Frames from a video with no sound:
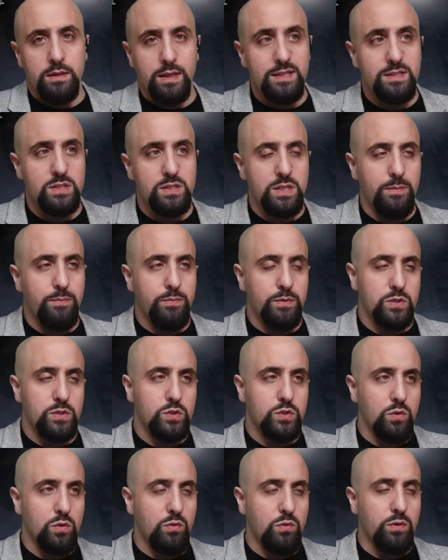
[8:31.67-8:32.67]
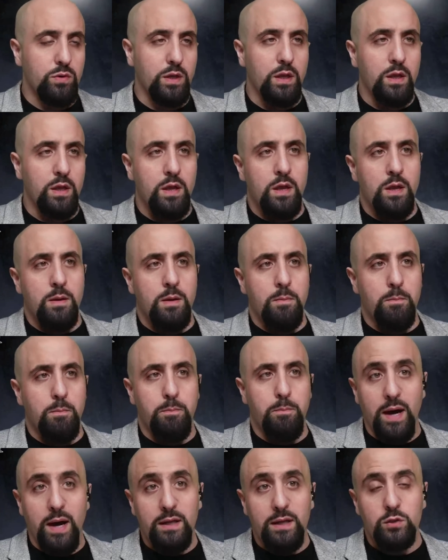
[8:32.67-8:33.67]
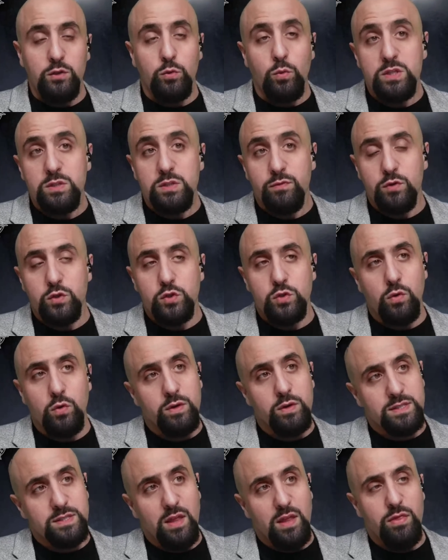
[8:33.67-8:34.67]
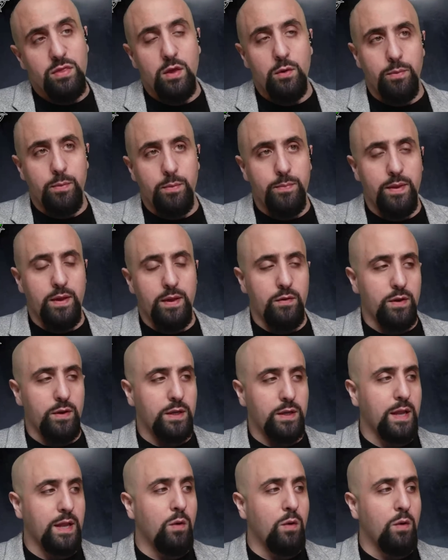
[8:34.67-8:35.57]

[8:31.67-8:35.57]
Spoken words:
That's a separate story. But what's for sure is that they're preparing.